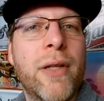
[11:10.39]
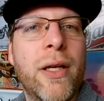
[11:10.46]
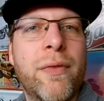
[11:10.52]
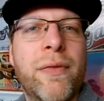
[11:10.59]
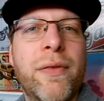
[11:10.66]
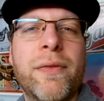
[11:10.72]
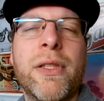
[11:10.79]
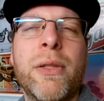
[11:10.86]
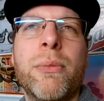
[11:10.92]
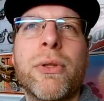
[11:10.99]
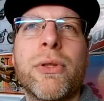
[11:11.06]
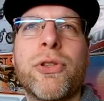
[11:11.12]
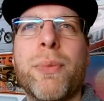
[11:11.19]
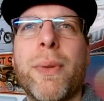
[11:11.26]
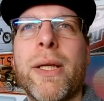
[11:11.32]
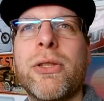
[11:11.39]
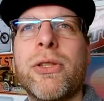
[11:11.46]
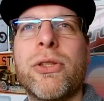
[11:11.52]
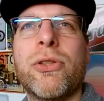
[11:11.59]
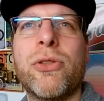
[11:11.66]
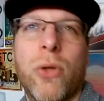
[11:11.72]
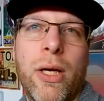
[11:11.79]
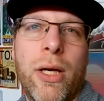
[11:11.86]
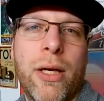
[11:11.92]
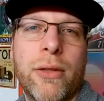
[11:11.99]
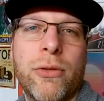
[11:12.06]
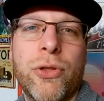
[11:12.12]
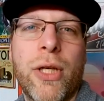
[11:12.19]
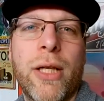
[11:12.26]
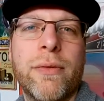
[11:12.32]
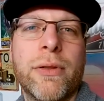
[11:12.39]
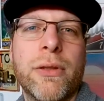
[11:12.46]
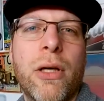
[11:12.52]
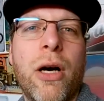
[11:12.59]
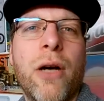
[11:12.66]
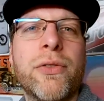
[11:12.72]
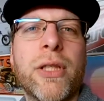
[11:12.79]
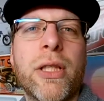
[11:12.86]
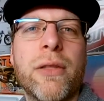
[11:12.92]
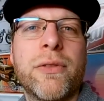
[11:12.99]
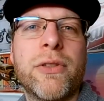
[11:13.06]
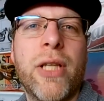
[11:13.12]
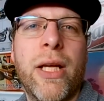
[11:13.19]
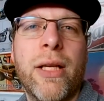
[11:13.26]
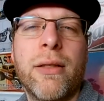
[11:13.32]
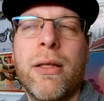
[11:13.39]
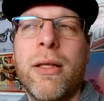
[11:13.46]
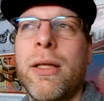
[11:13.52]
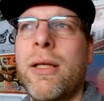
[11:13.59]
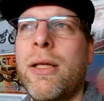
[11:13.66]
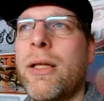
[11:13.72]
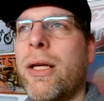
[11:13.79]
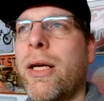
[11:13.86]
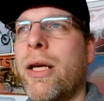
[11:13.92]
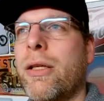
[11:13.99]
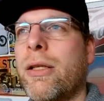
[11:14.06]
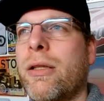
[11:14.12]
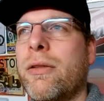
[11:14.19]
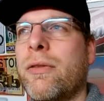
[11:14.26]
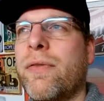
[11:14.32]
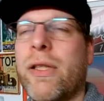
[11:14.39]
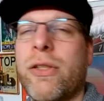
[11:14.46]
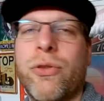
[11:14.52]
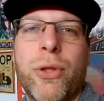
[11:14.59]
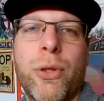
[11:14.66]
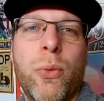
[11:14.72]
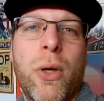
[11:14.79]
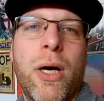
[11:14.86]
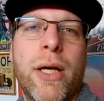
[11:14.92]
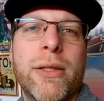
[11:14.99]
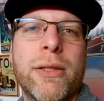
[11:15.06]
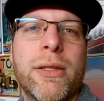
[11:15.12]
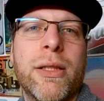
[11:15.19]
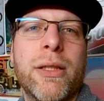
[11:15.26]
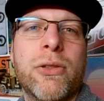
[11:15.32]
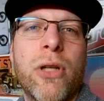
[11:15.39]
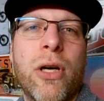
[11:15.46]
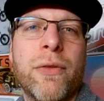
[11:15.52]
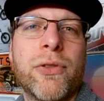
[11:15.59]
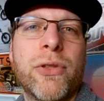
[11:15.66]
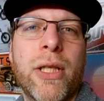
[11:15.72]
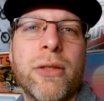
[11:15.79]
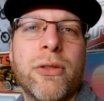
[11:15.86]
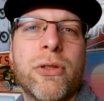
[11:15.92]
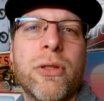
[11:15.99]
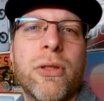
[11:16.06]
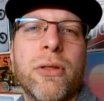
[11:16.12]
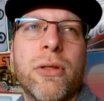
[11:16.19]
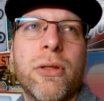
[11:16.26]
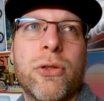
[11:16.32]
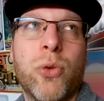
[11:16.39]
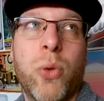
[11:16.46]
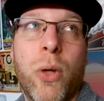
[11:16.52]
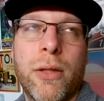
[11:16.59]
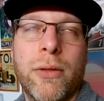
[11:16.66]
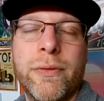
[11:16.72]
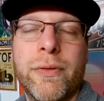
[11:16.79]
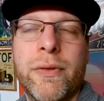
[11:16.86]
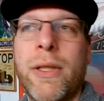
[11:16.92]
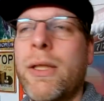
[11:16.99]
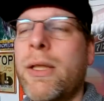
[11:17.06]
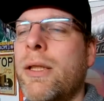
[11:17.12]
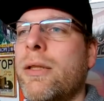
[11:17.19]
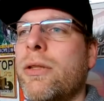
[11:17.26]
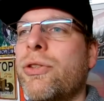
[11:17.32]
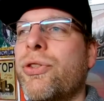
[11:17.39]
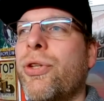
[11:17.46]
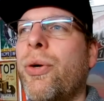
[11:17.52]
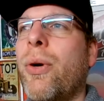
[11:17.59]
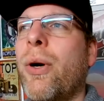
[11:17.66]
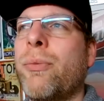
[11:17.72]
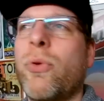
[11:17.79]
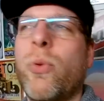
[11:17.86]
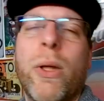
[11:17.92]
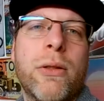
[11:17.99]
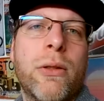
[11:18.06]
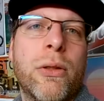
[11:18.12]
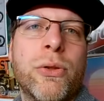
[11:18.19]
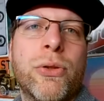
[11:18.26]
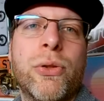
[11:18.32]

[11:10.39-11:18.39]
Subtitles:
I have 15 mil spacers, so I drive on an offset of 10, and factory wise it's offset 12. So I'm quite close